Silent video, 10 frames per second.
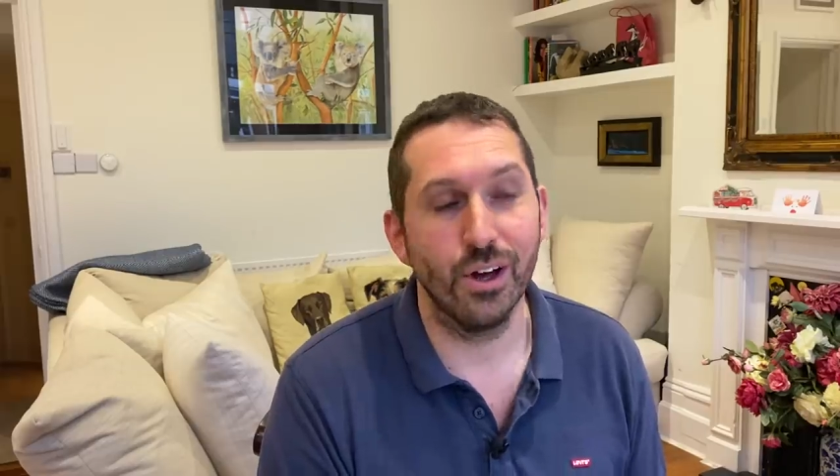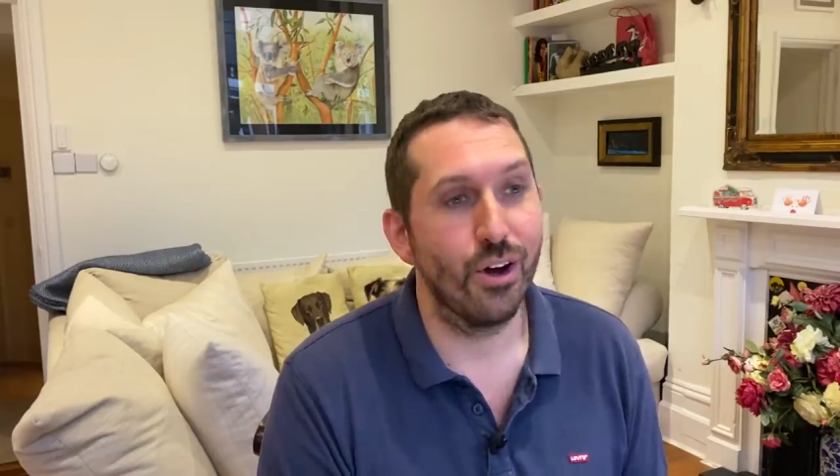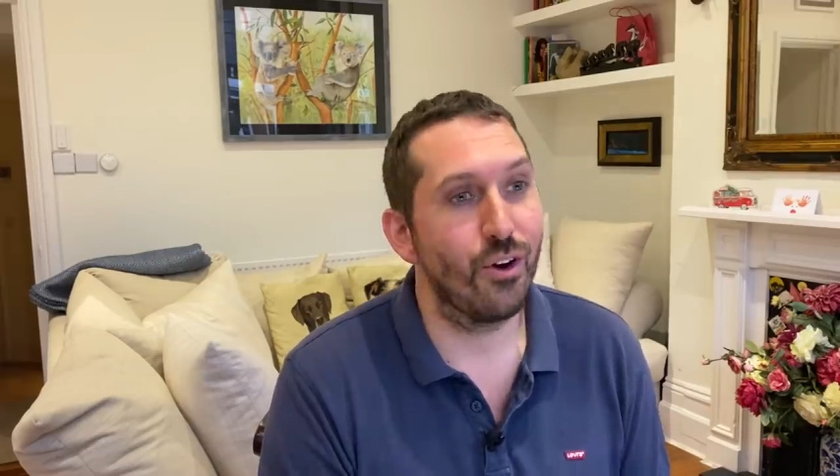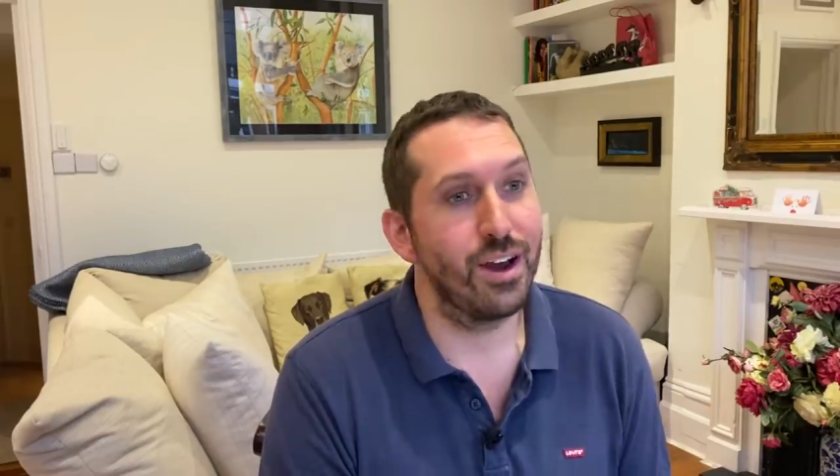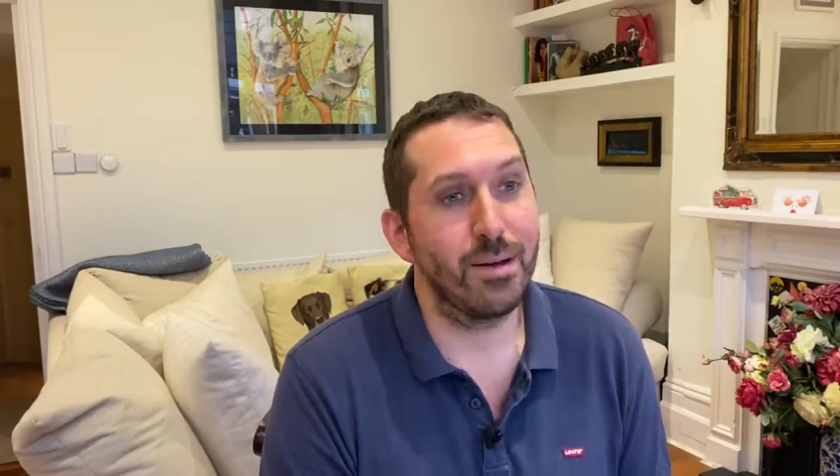
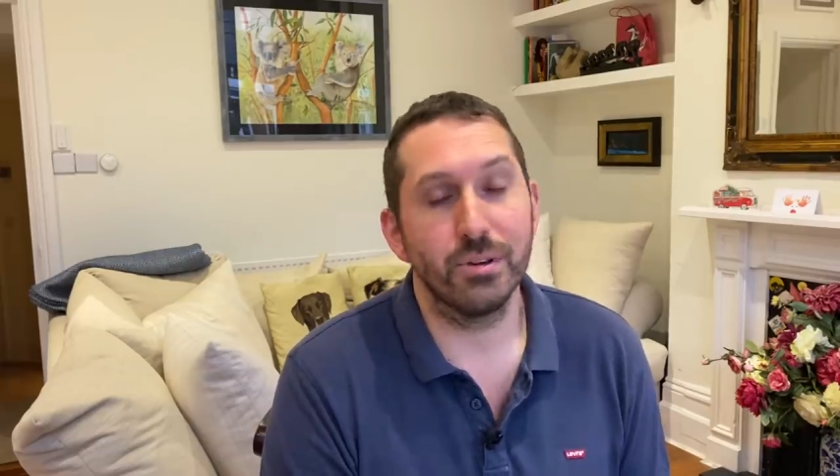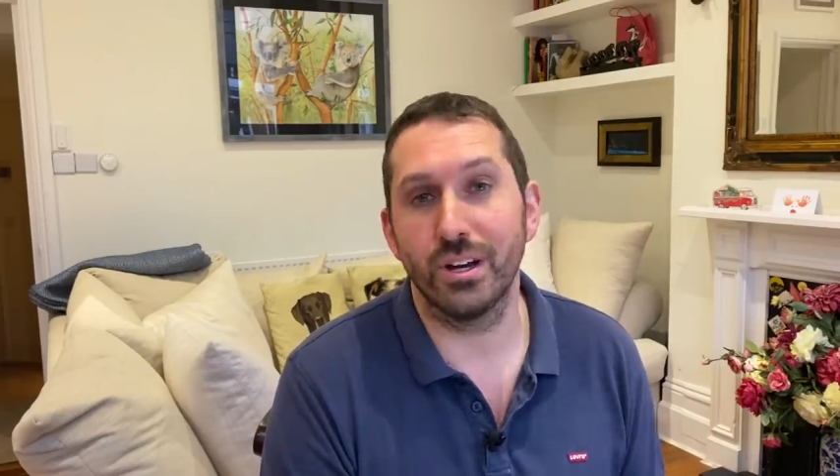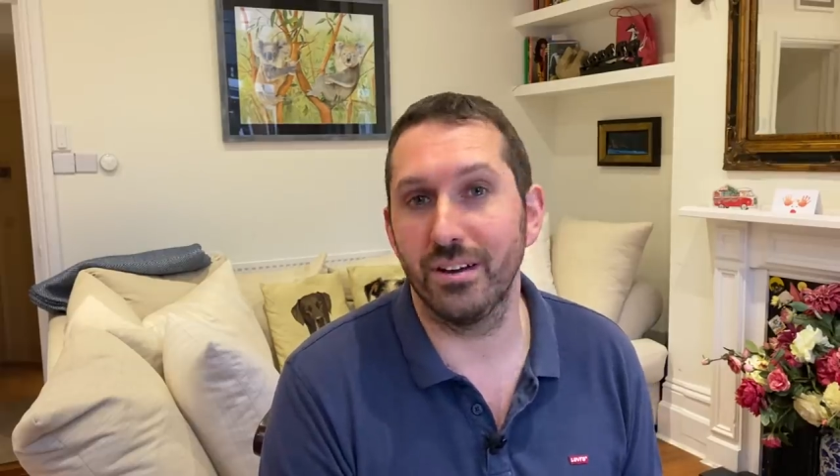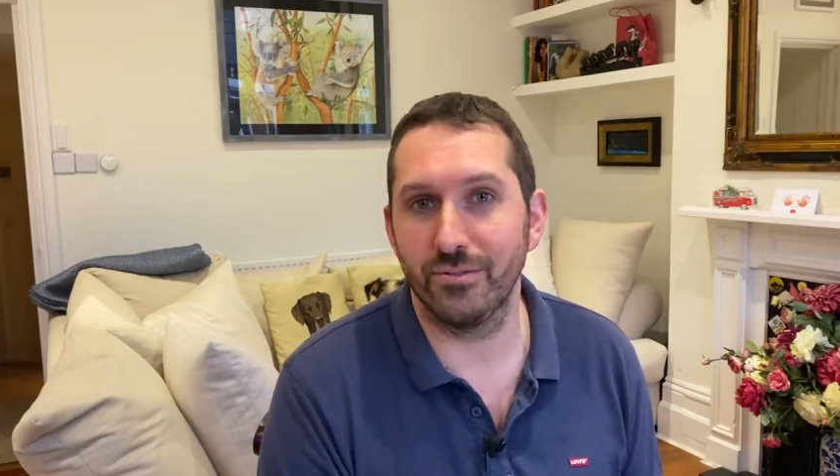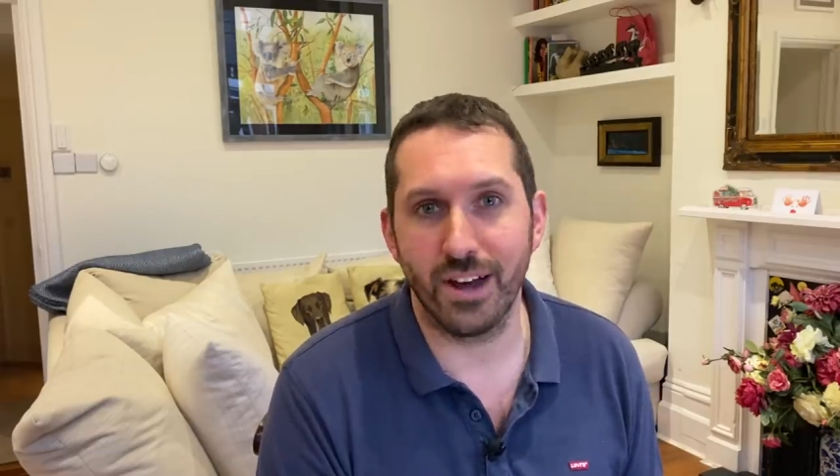or I am going
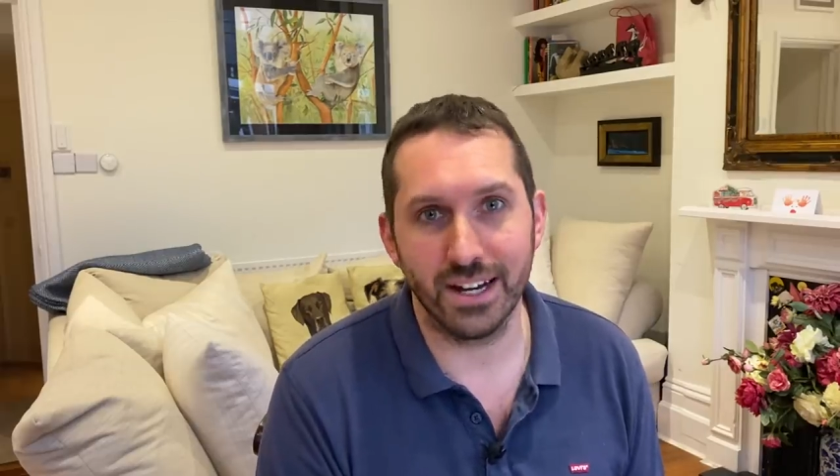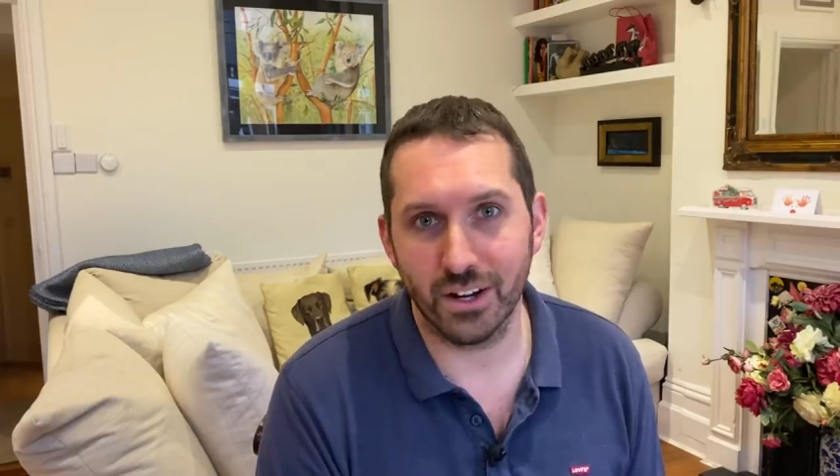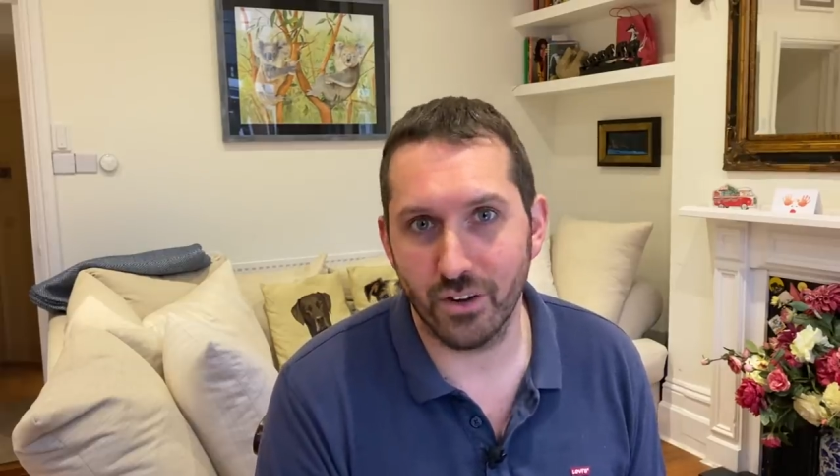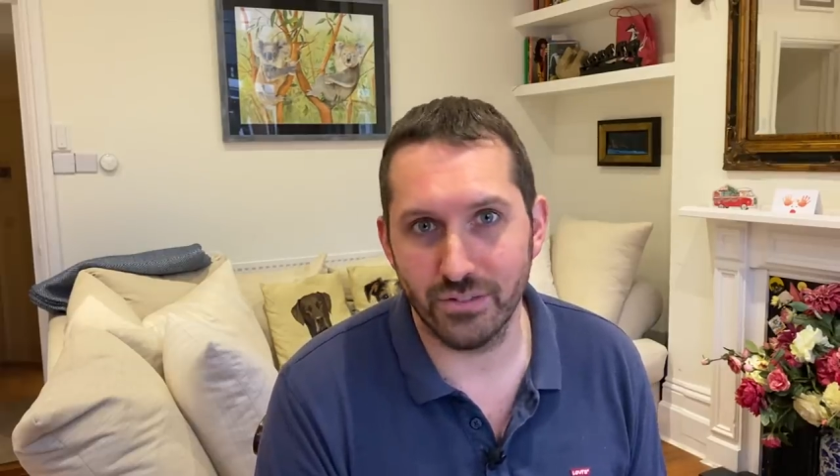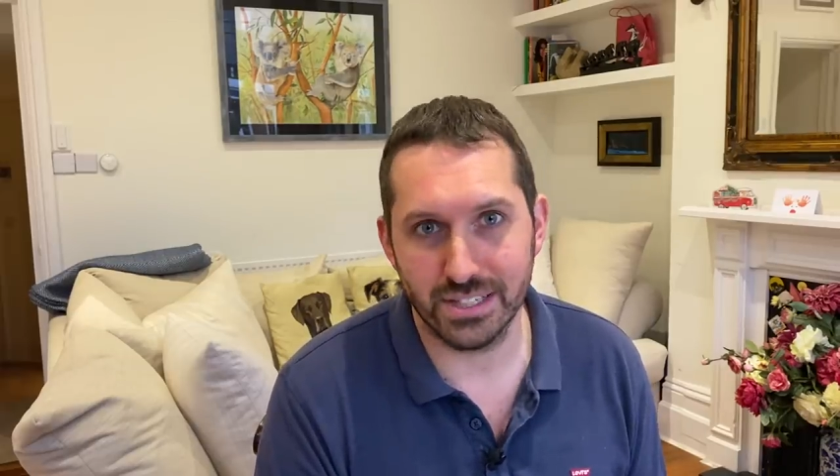to invite a
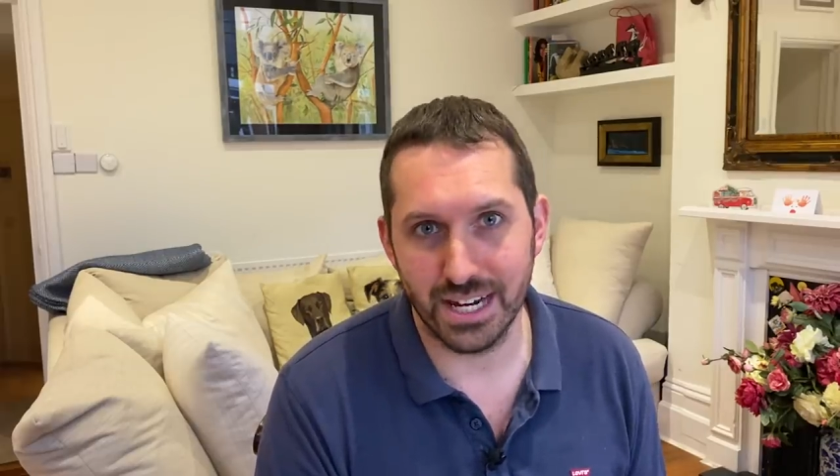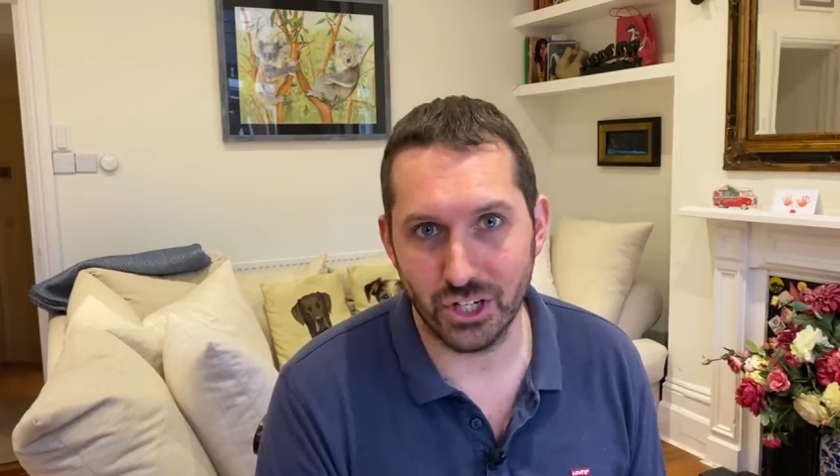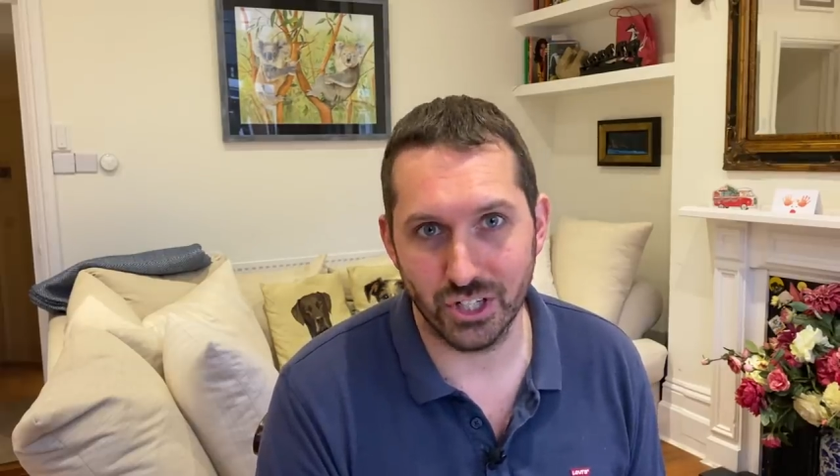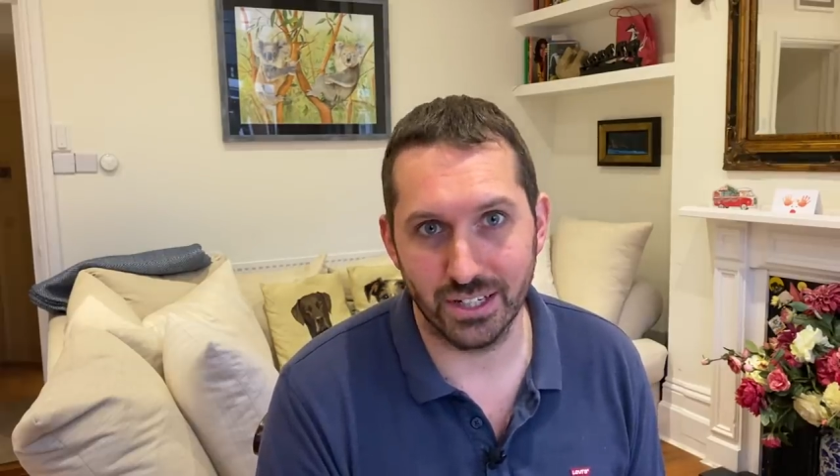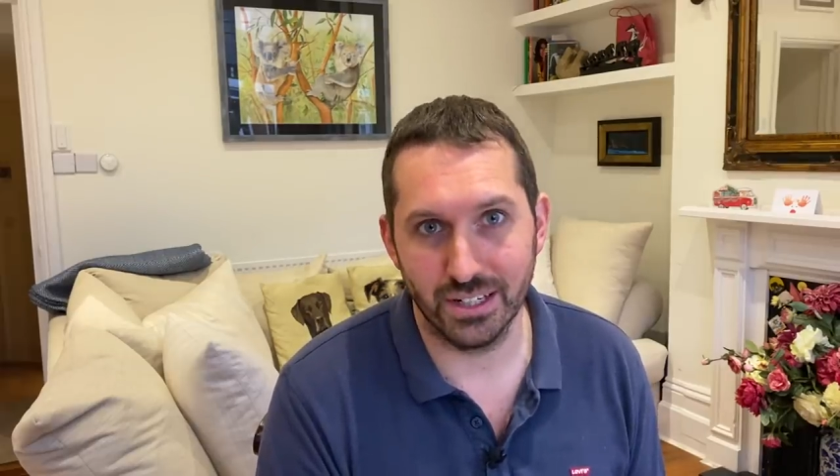
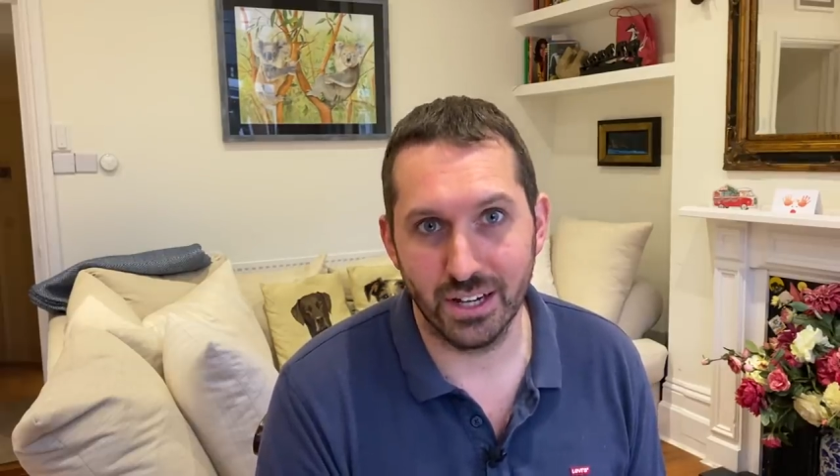conversation,